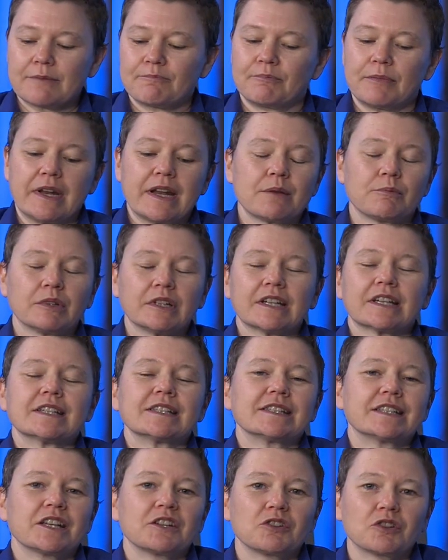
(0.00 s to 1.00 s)
been able to
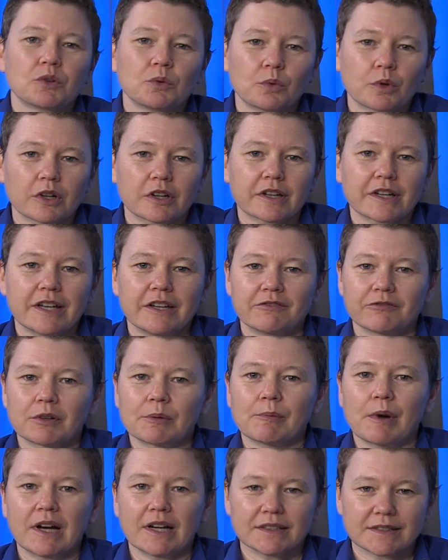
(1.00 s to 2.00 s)
continue to work in
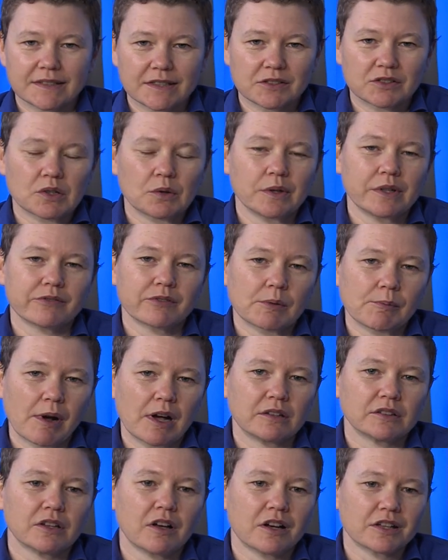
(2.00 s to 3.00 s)
Vermont since going to
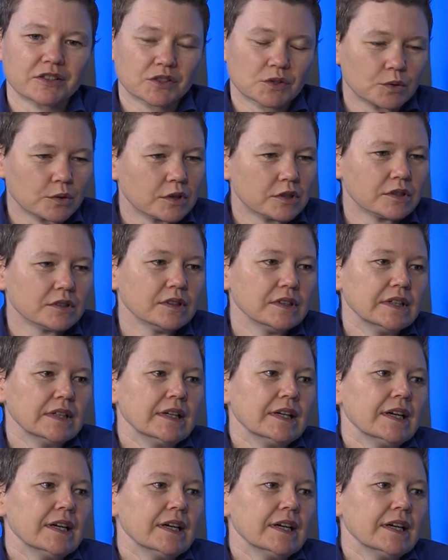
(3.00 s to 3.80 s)
Vermont Law School.